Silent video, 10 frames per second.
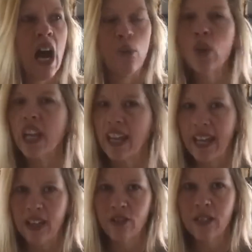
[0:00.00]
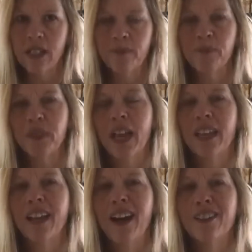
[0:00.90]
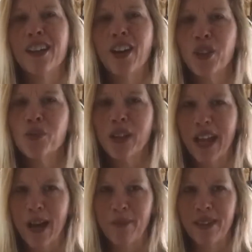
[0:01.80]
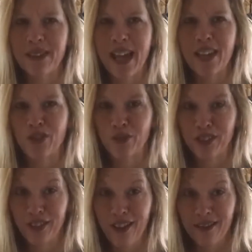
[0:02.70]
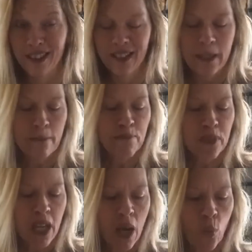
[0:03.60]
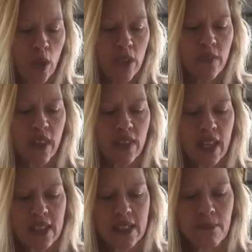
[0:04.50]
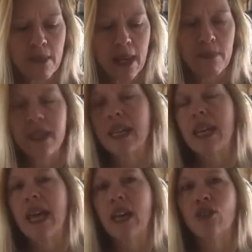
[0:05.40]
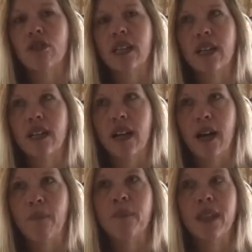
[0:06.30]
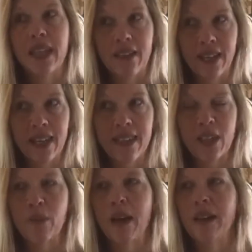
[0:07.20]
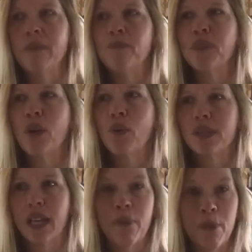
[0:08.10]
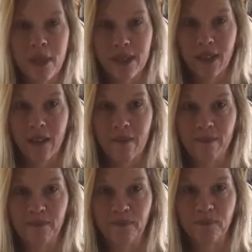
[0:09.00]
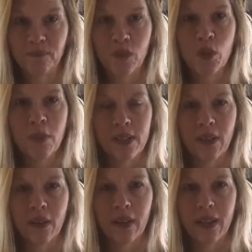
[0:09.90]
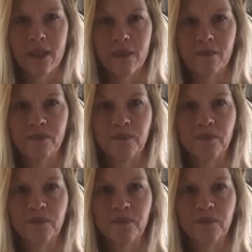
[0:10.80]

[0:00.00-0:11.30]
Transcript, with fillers: I will get angry, and I'll tell you what happens as a result. One of the things that made me get angry, now that I think about it, was a couple months ago, 2 months ago, I guess.